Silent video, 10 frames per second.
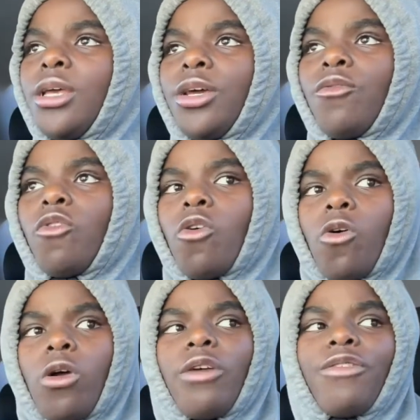
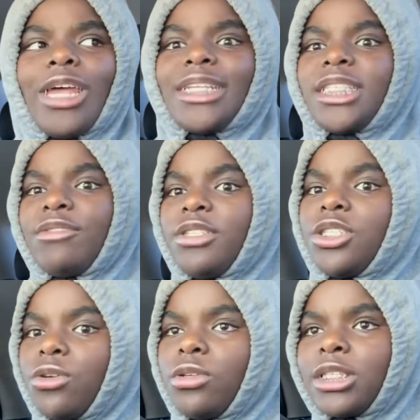record for like TV
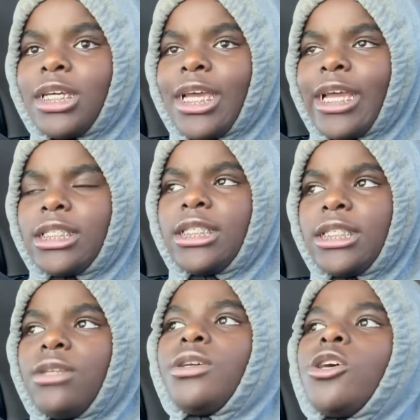shows that actually
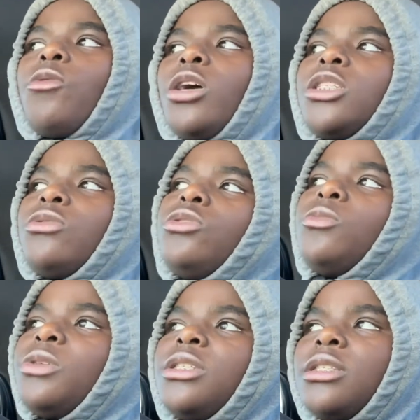sit on here and watch
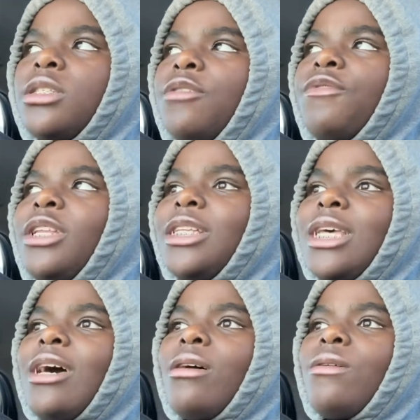YouTubers and stuff. And that's
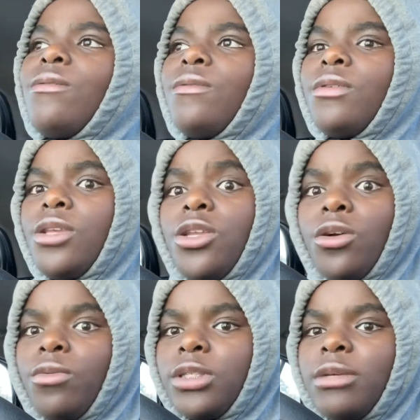how, you
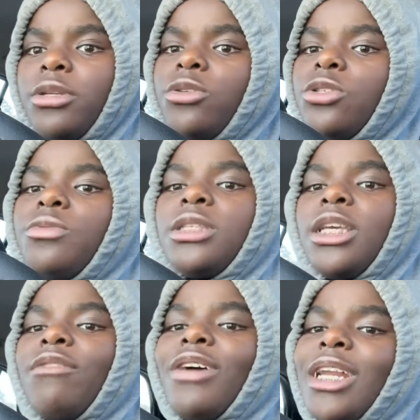know, some of the YouTubers
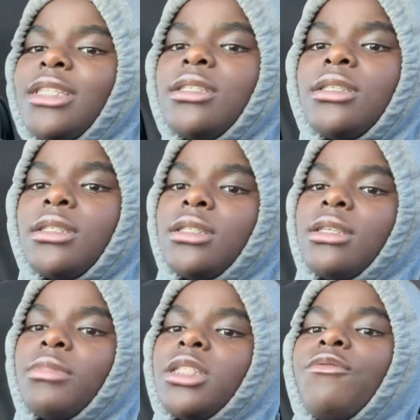get invited to
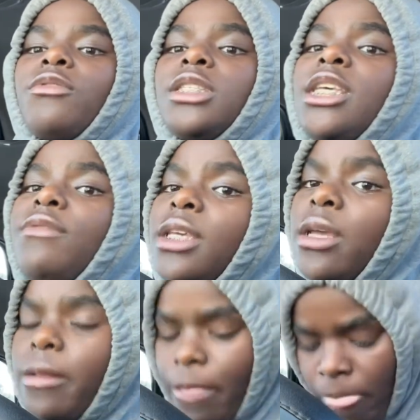some of the stuff on TV.
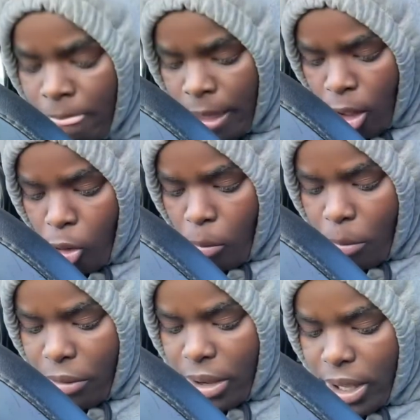
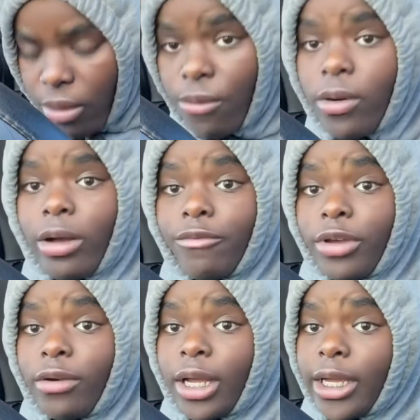But I'm
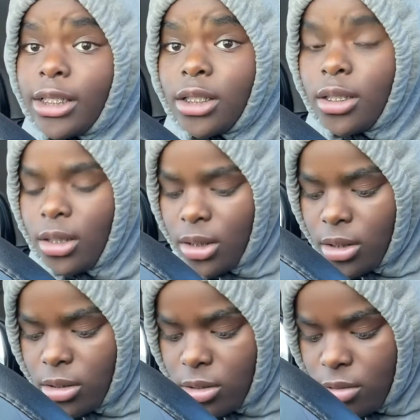very ashy.
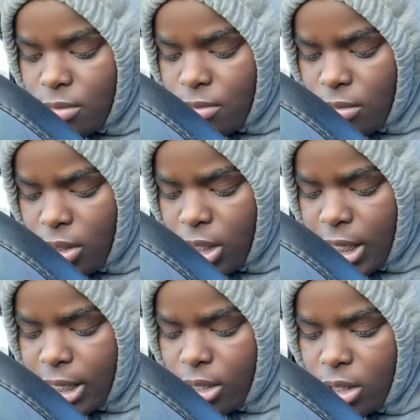
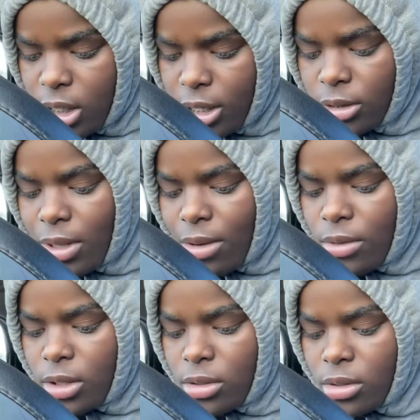Yeah, that's why I
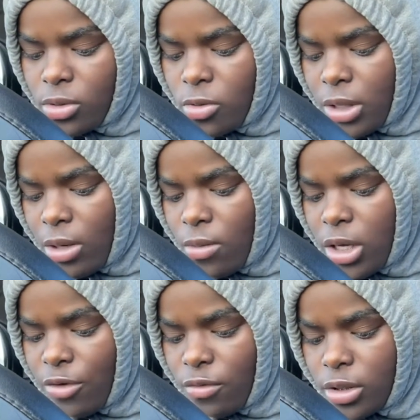want to do YouTube, and I
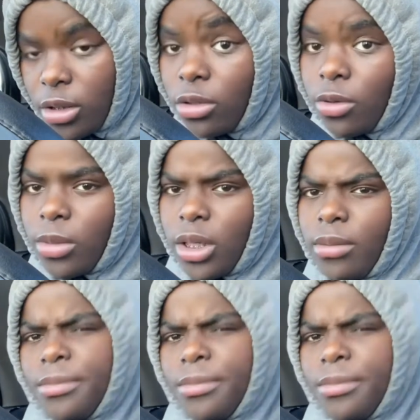want everyone to know me